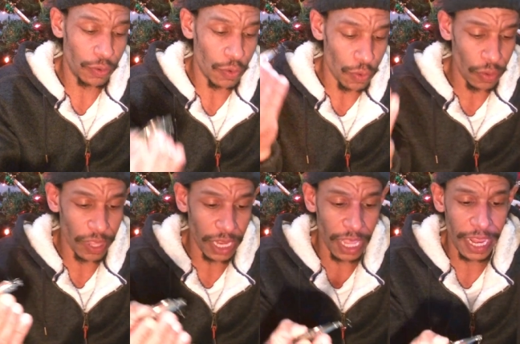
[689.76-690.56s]
cool.
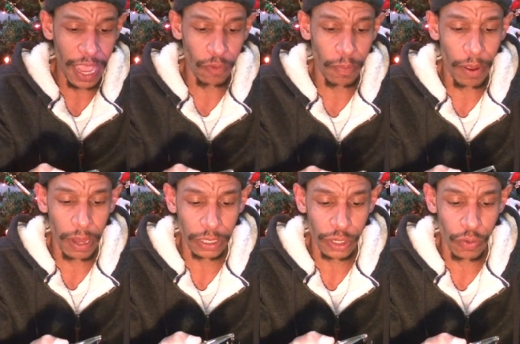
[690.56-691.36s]
I like how
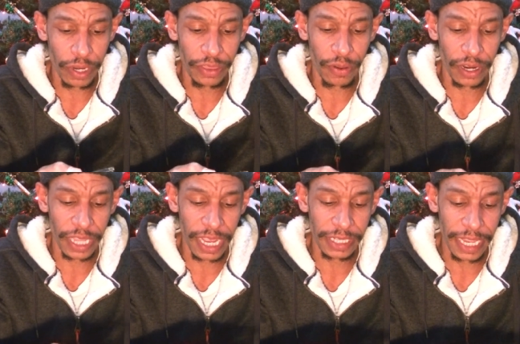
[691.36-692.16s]
Rapala's already thought of
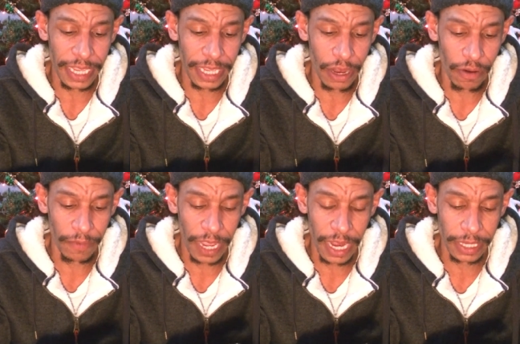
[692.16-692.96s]
that and taking care
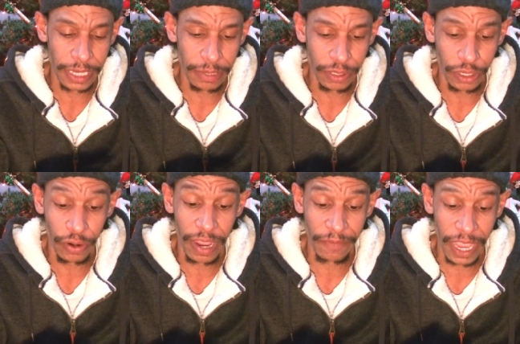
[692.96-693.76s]
of it ahead of time so you
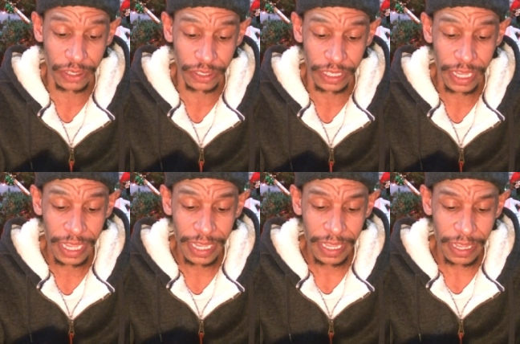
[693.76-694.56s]
don't have to actually,
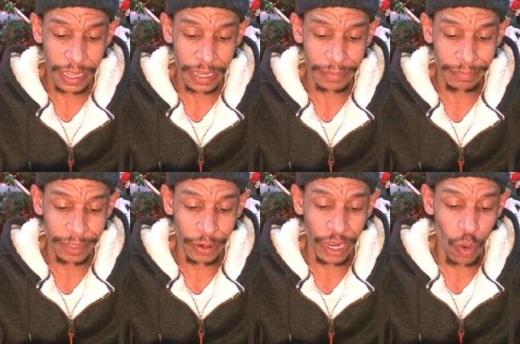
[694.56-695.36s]
um,
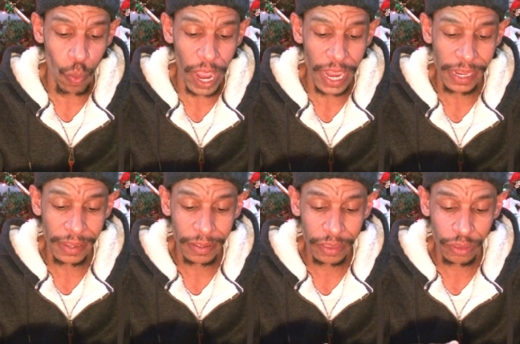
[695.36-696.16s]
you know, in a way,
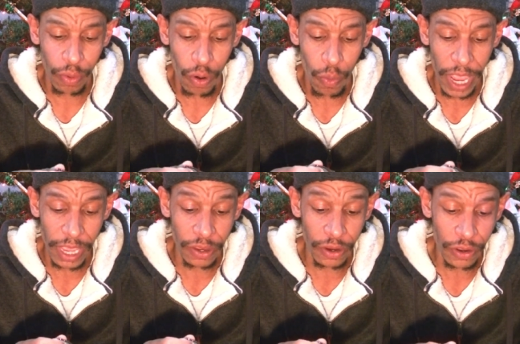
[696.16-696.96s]
throw away
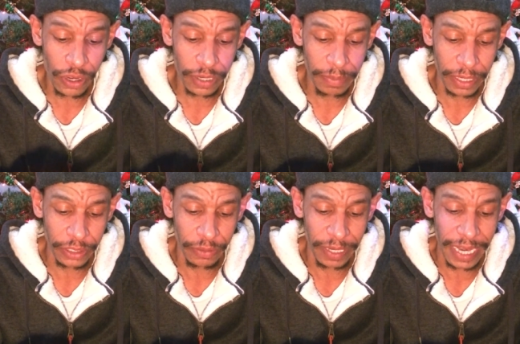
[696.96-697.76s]
a good hook
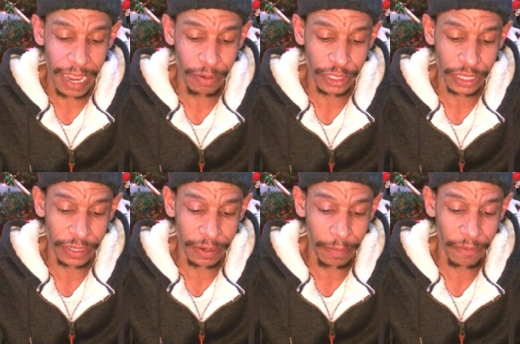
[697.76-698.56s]
because you'd be damaging
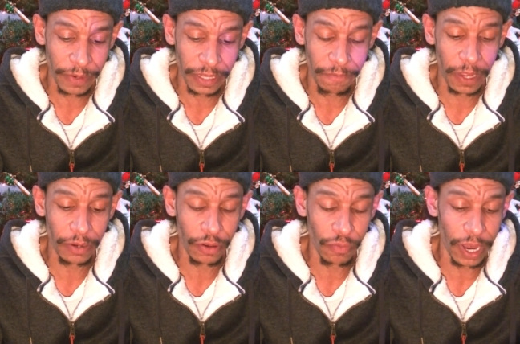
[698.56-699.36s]
a, a perfectly
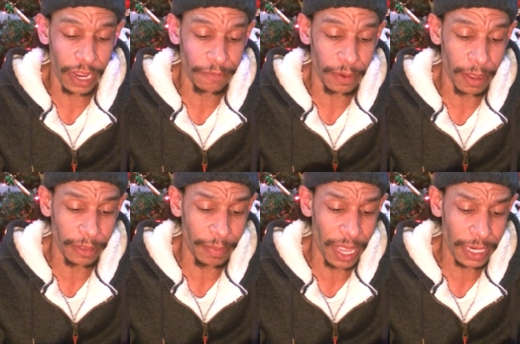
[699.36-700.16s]
fine hook right out the, out
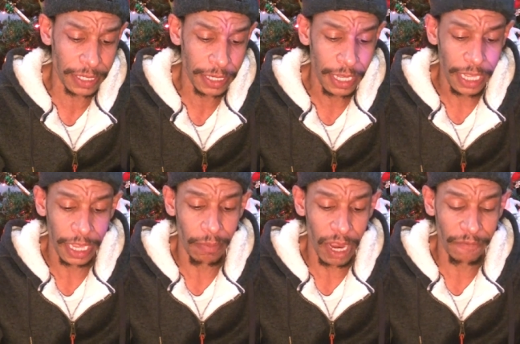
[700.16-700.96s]
the box
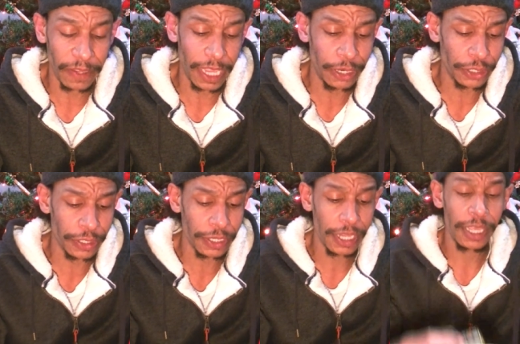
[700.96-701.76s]
in
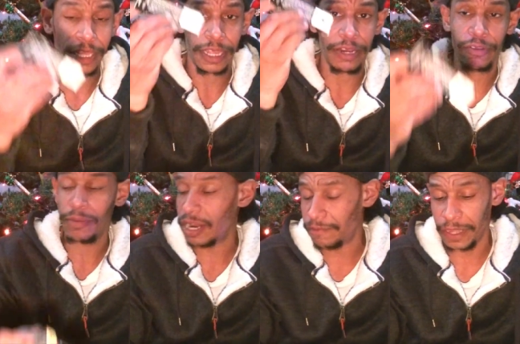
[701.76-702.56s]
modifications. They do
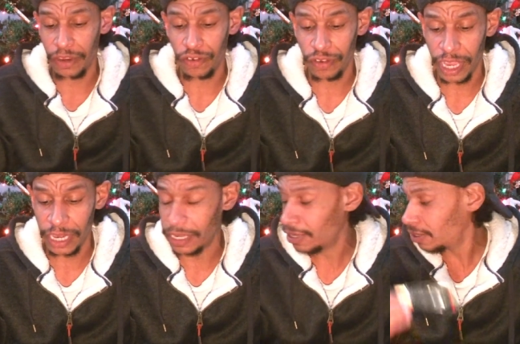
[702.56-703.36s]
the modifications
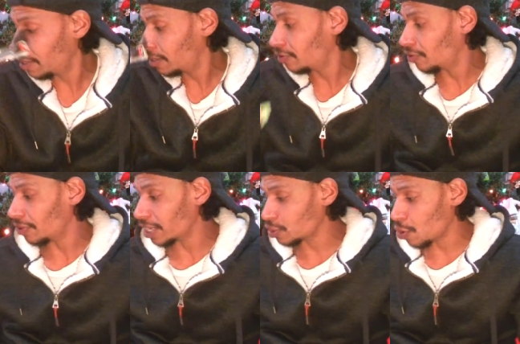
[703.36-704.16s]
ahead of you, so
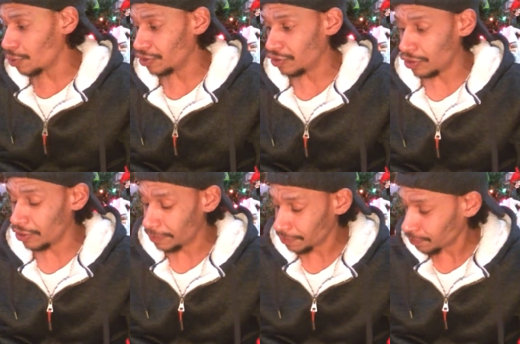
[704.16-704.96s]
that's always good.